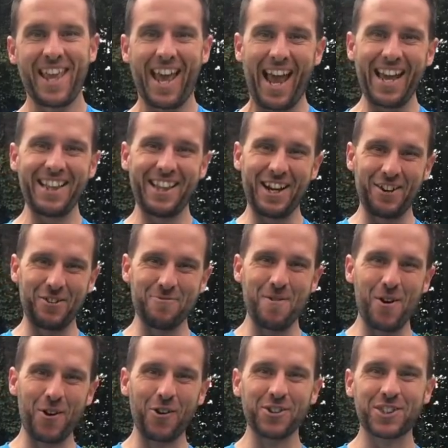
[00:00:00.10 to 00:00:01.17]
Hey there,
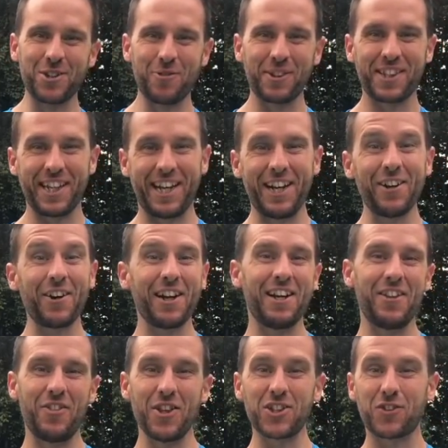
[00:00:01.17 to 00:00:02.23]
Ramon Osa with you here, and
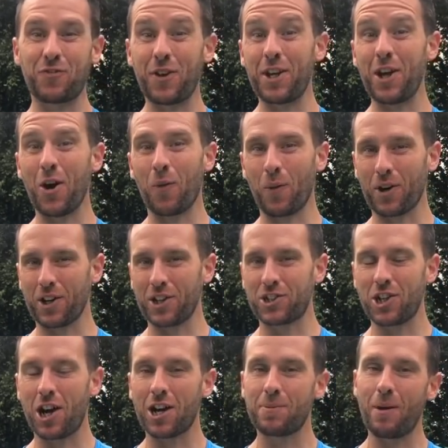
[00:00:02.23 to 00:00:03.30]
in this video we're going to talk